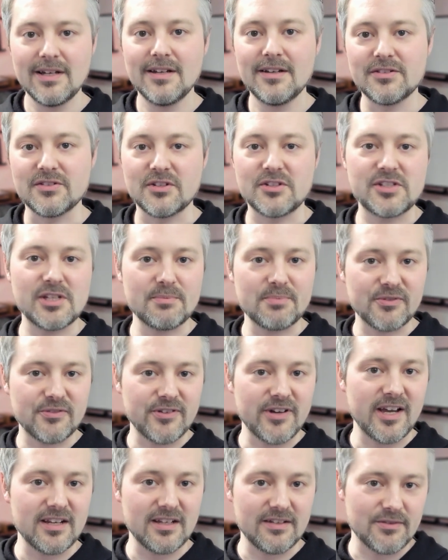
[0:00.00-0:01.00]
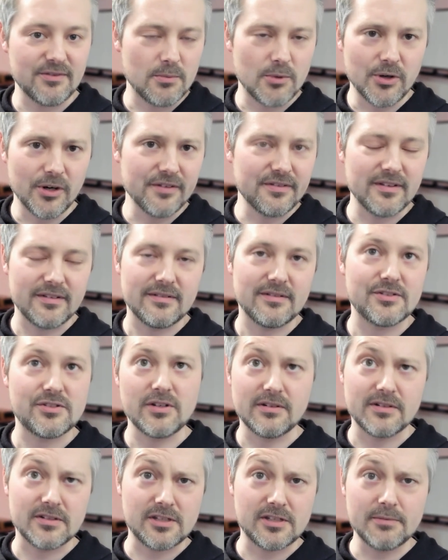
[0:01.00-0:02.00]
So to simplify it even more than it's
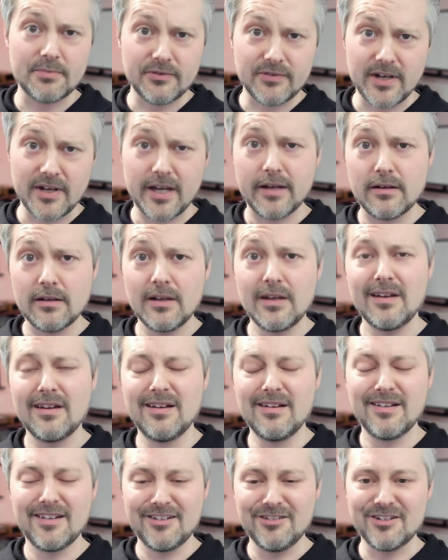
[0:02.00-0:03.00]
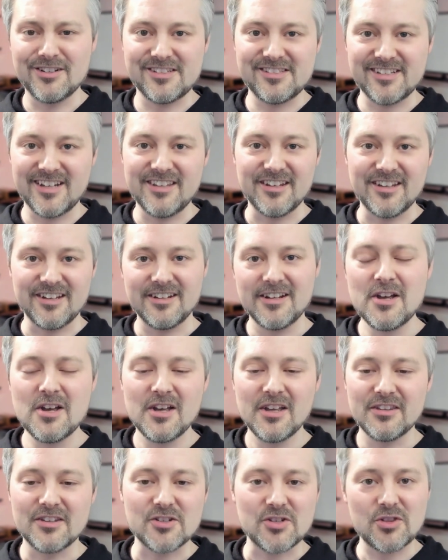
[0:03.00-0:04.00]
already simplified, you could say that
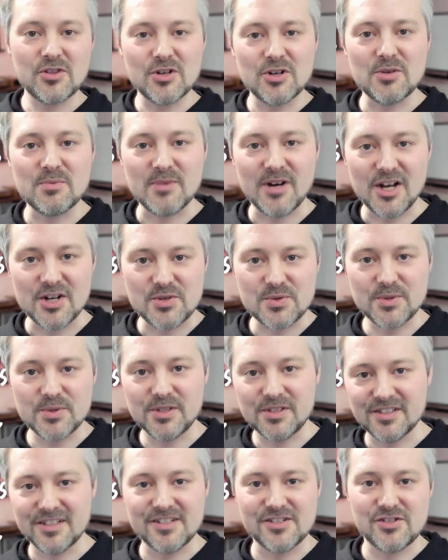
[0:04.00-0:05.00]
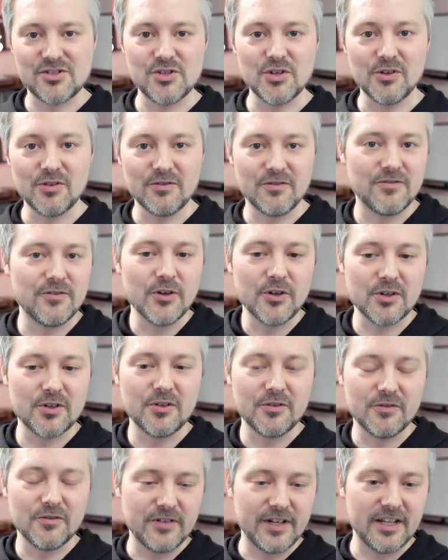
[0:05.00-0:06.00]
this third module is your
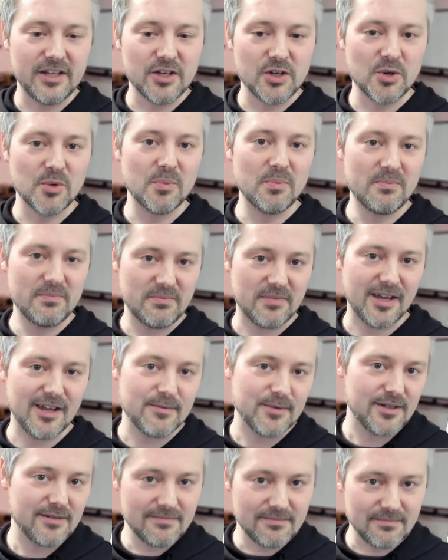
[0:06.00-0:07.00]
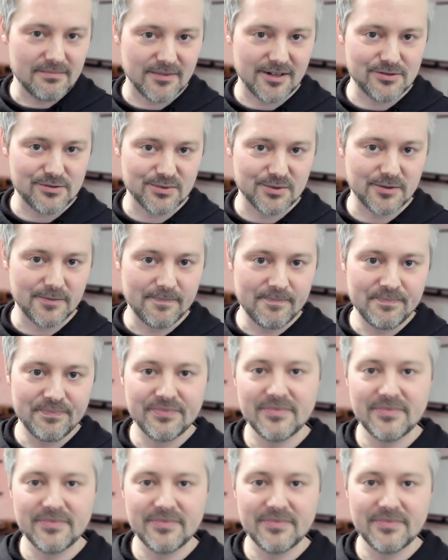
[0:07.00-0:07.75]
vertical video payment module.